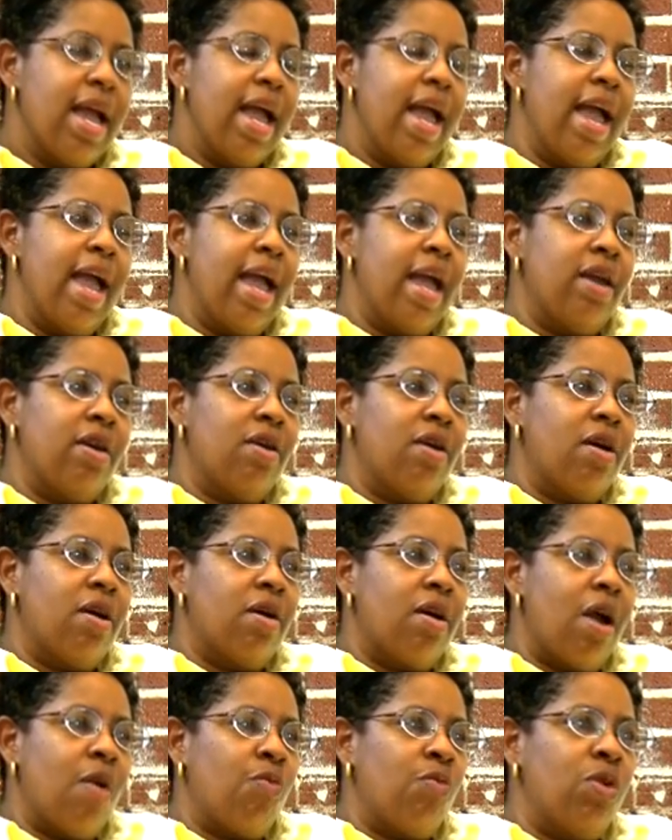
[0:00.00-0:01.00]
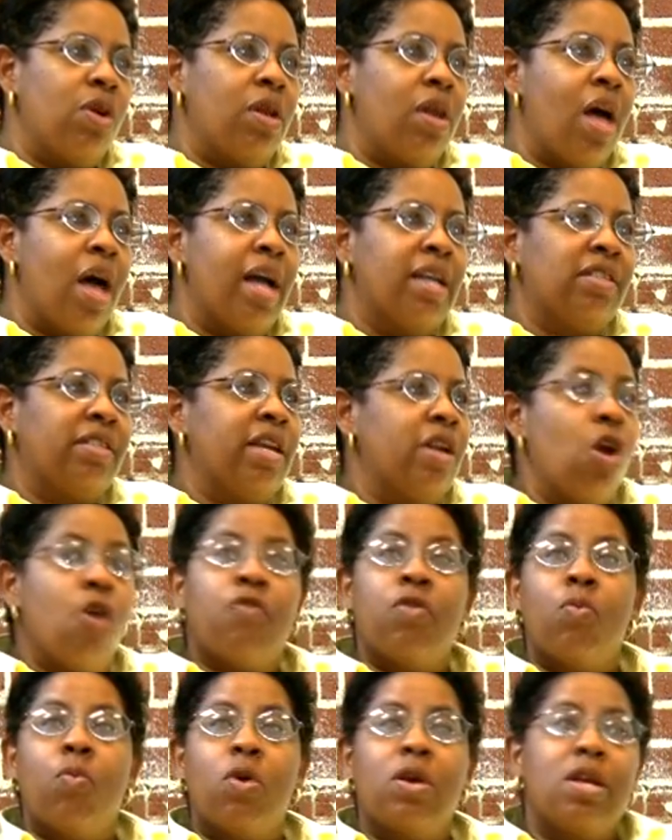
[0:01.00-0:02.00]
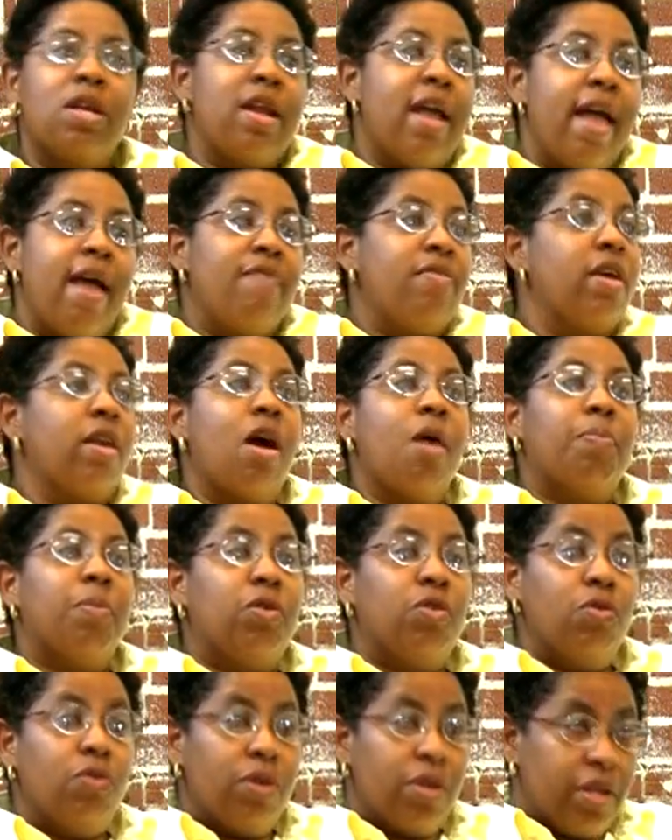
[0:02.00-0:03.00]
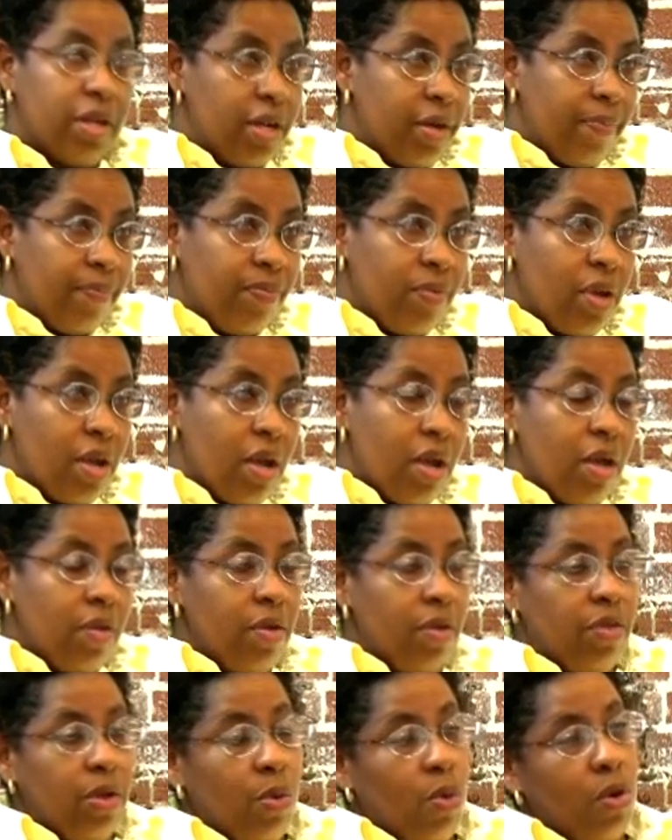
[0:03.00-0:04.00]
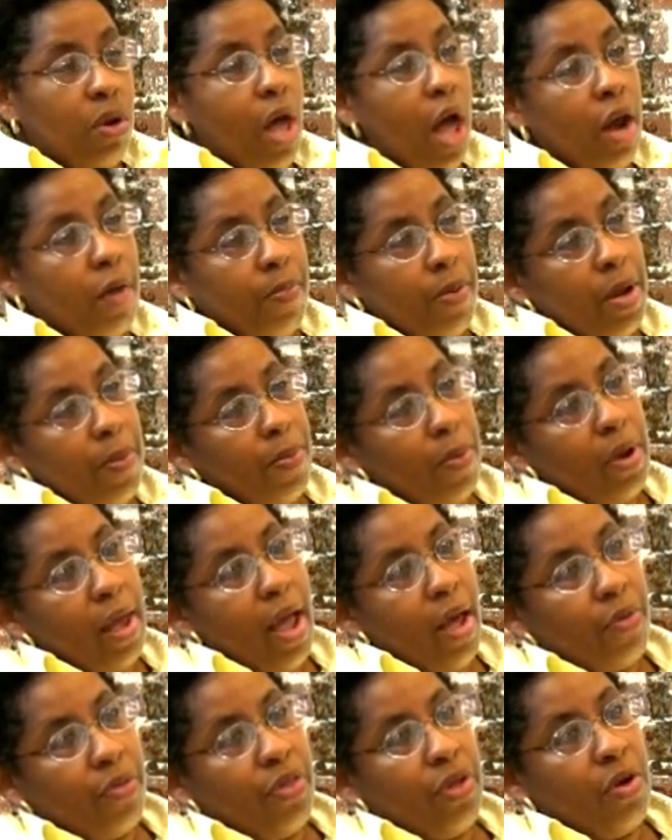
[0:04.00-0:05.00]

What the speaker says: And I realized that everyone didn't have that opportunity, that there were a lot of people out